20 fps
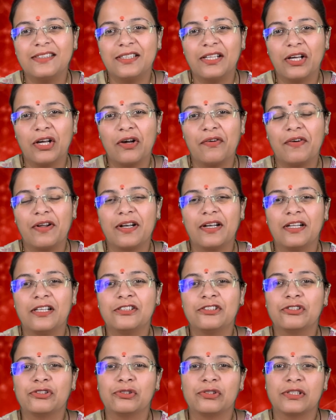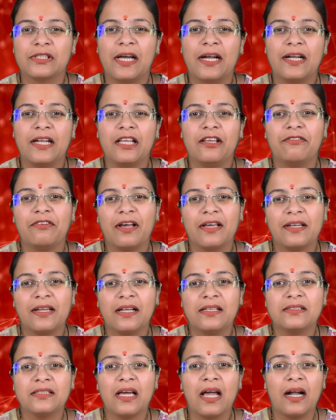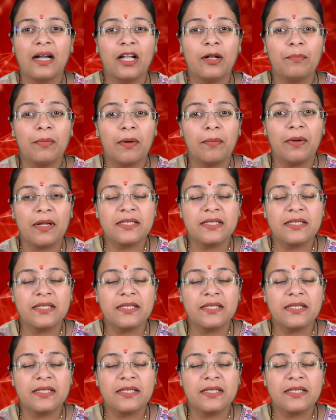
the governance, the society, finance, and in public